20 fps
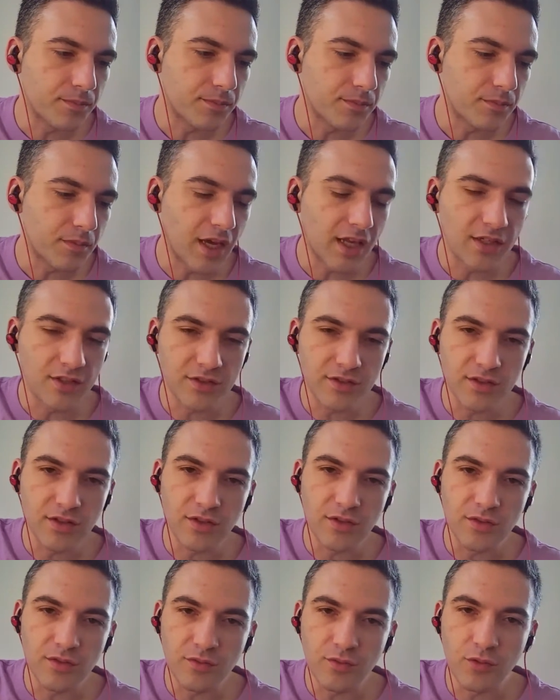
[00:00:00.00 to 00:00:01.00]
manage
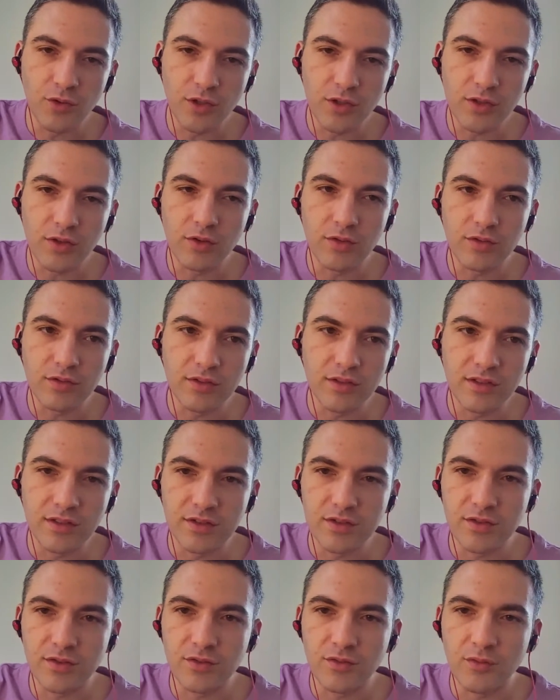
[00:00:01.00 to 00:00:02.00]
their workload in
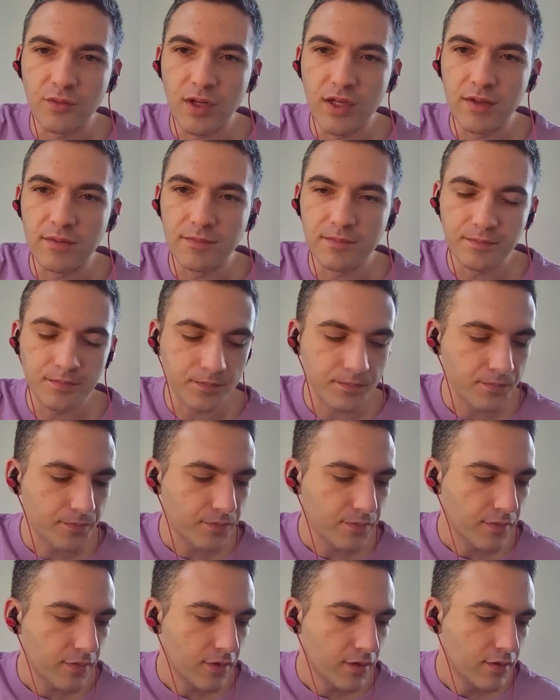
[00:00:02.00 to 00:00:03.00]
a certain way.
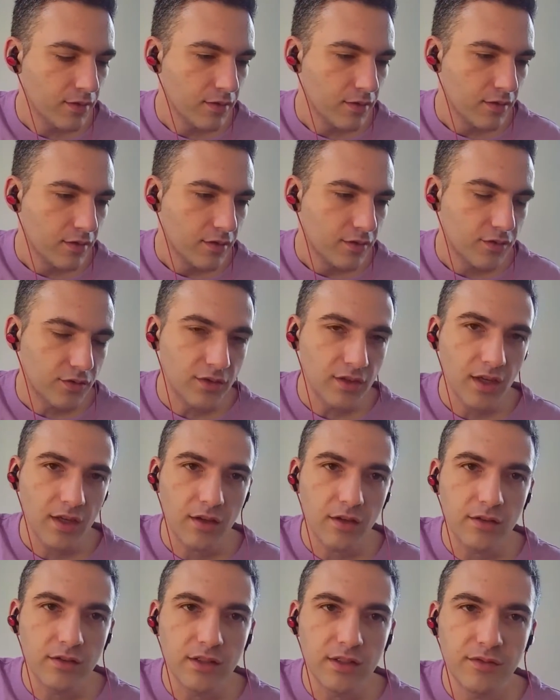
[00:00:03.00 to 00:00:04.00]
So yeah,
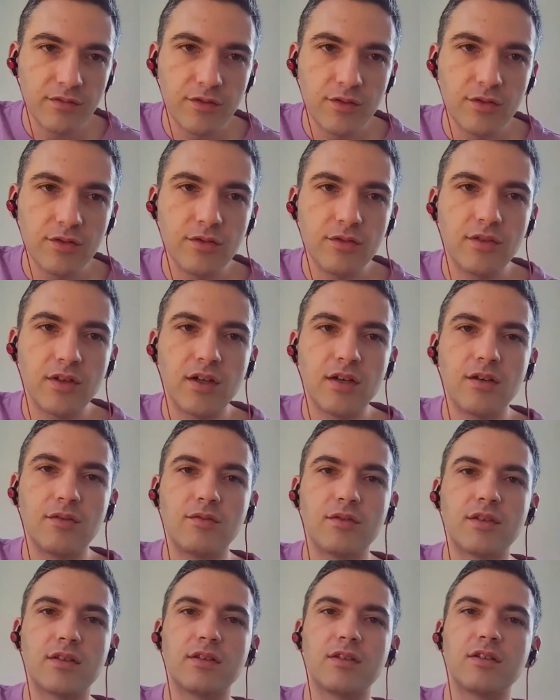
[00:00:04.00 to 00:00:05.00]
I'll leave you
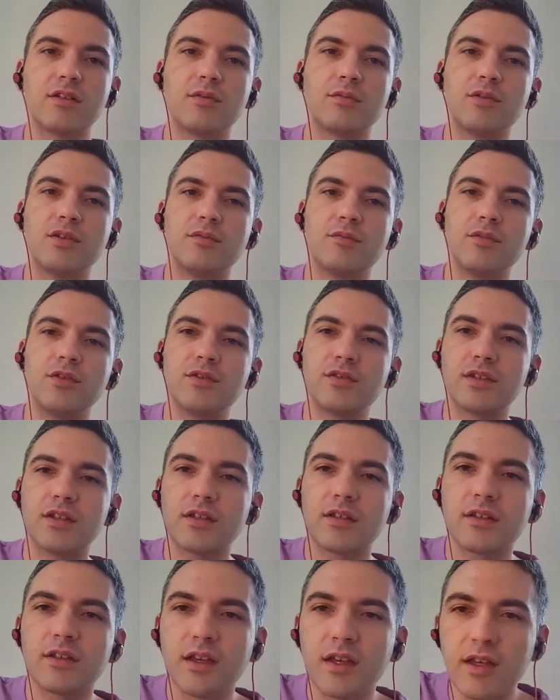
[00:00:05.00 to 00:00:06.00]
with a little bit of
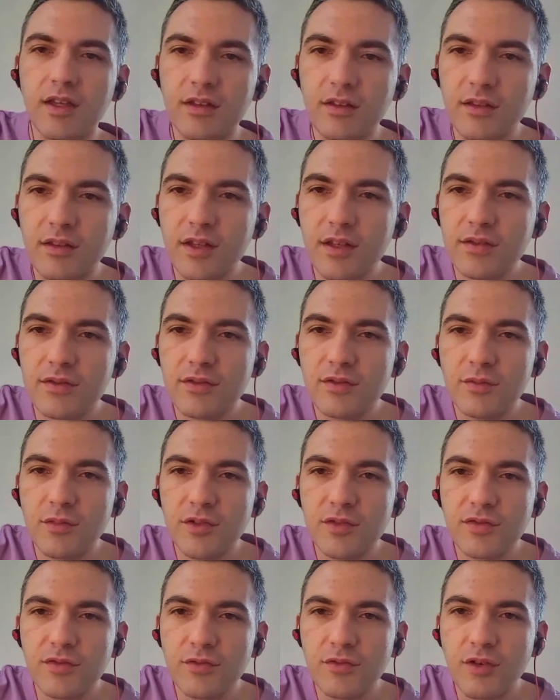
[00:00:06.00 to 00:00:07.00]
music, and thanks so
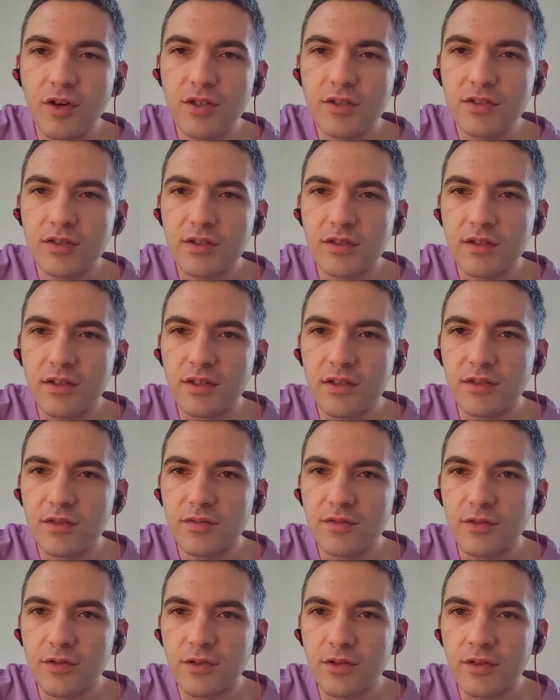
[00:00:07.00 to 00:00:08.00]
much for watching. Thanks
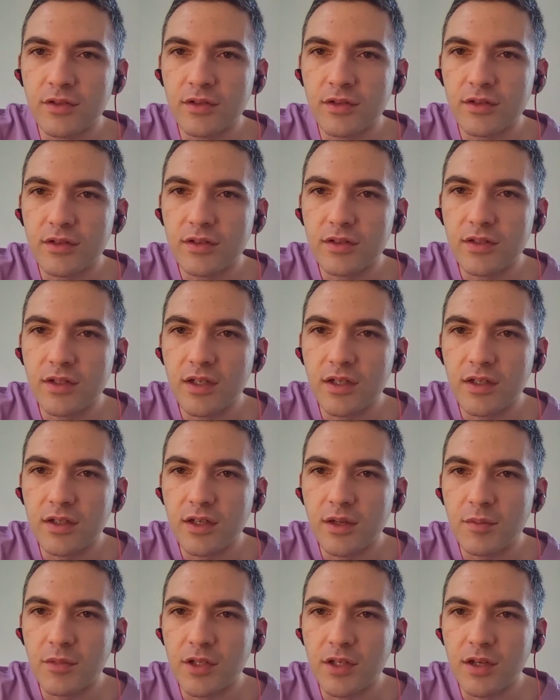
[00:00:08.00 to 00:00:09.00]
for
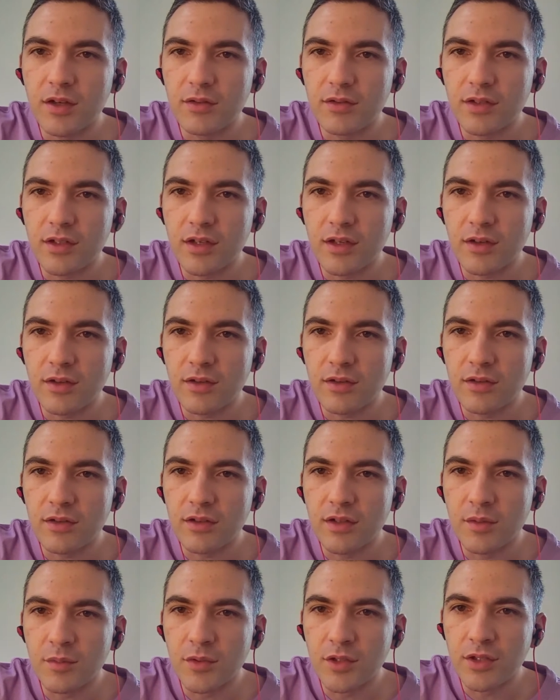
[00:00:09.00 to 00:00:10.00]
coming out,
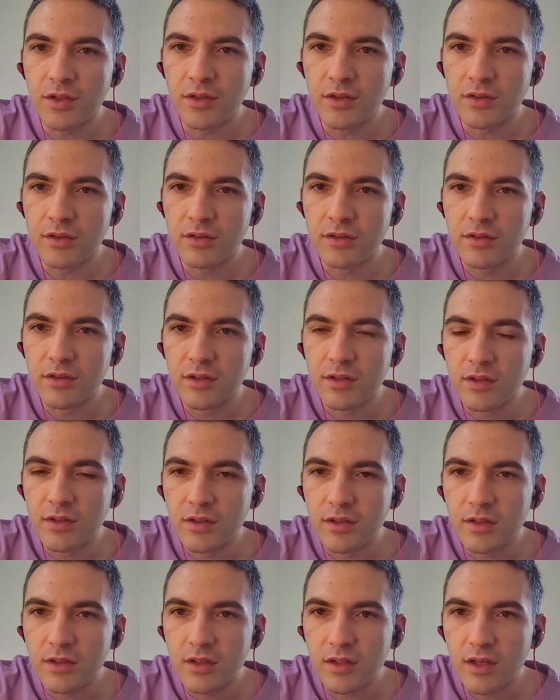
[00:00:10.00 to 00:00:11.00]
Carol, Amir,
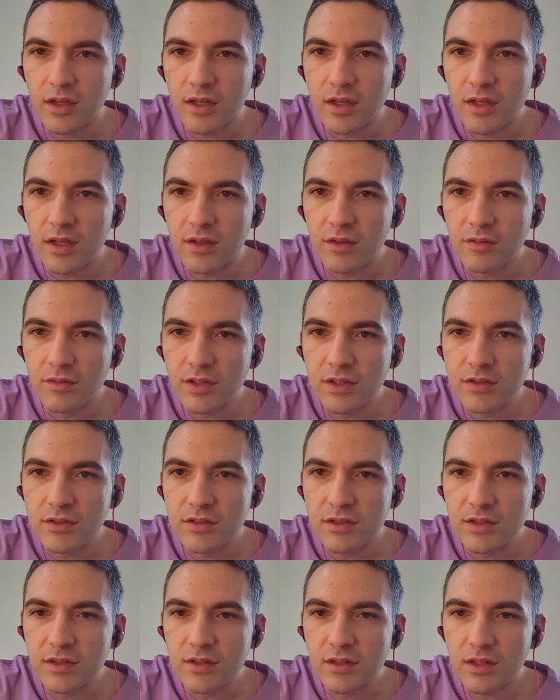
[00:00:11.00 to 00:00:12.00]

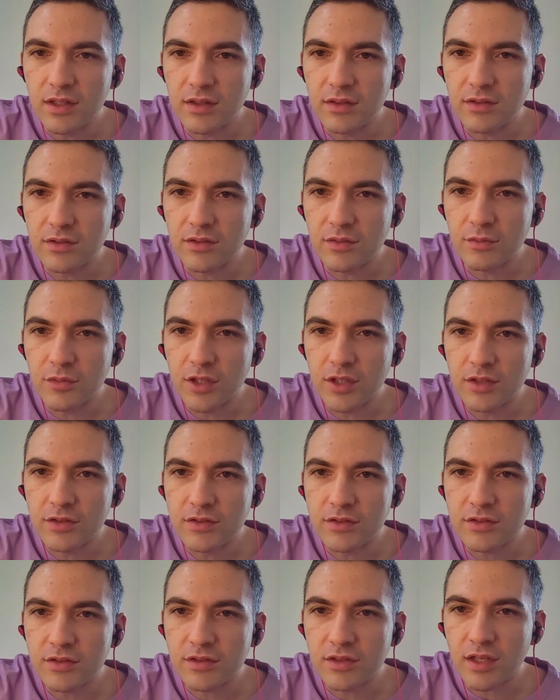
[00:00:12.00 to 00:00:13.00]
Wejdi, thanks so
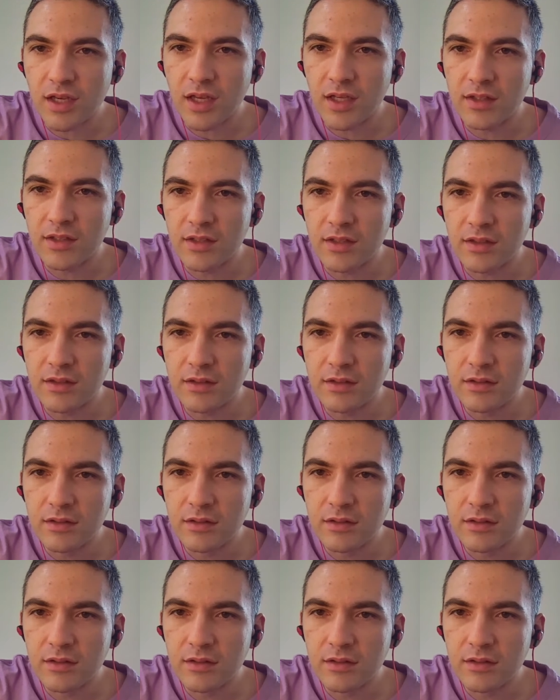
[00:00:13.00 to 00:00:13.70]
much, Hani,